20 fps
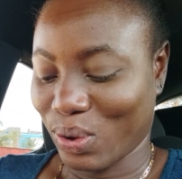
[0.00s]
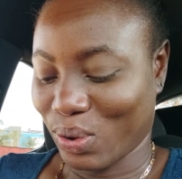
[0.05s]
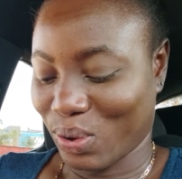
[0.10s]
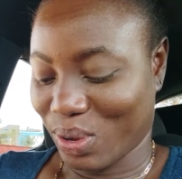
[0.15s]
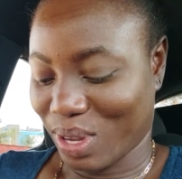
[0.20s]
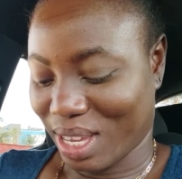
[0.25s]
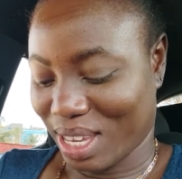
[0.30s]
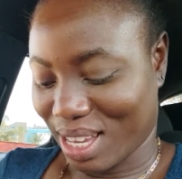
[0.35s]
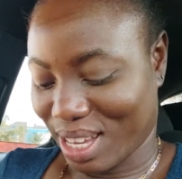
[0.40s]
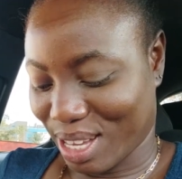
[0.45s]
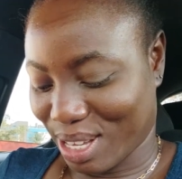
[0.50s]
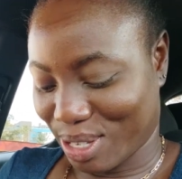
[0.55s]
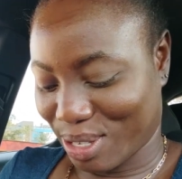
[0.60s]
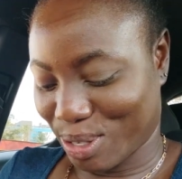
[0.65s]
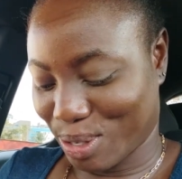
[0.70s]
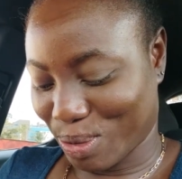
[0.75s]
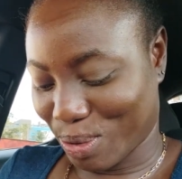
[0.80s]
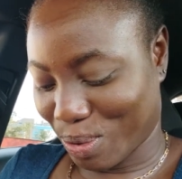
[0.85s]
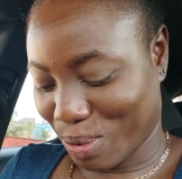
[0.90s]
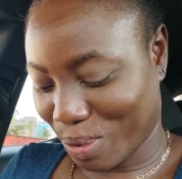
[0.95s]
Okay,
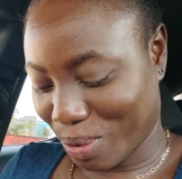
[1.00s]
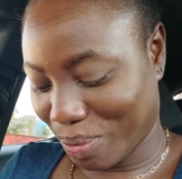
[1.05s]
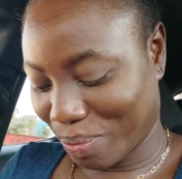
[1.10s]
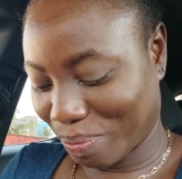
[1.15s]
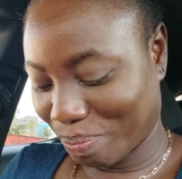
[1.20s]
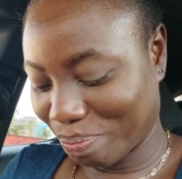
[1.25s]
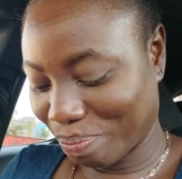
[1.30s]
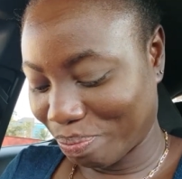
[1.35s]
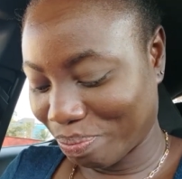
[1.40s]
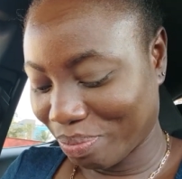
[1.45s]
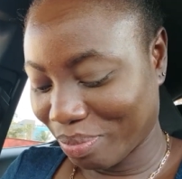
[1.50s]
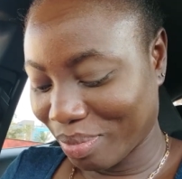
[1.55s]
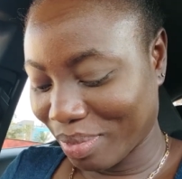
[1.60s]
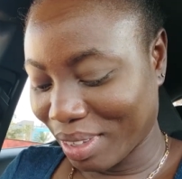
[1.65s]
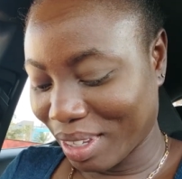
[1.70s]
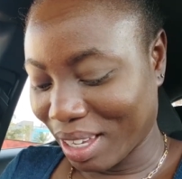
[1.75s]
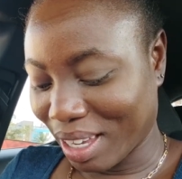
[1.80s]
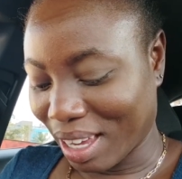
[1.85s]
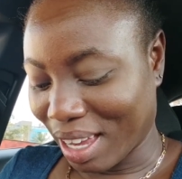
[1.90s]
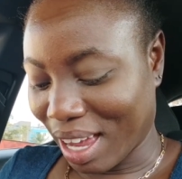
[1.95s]
so
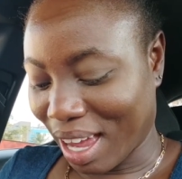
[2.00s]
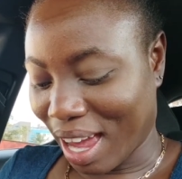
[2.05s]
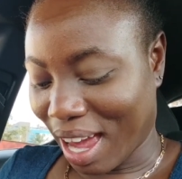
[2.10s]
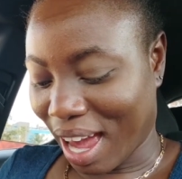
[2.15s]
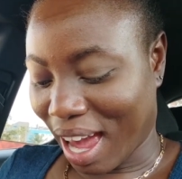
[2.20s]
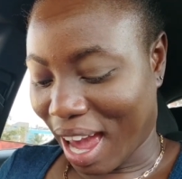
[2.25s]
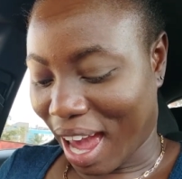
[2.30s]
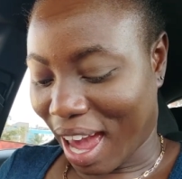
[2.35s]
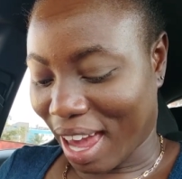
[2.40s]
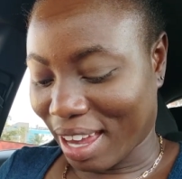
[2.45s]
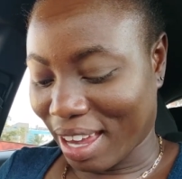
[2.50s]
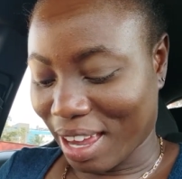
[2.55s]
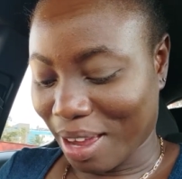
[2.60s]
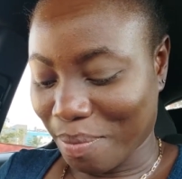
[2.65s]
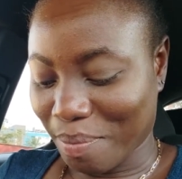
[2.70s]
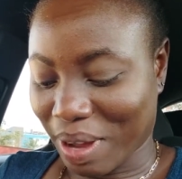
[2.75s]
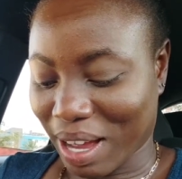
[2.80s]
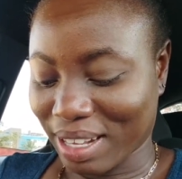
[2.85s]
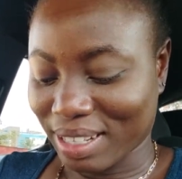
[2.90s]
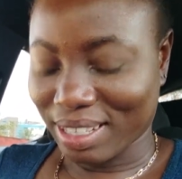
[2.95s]
I
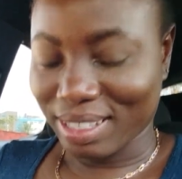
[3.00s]
came back.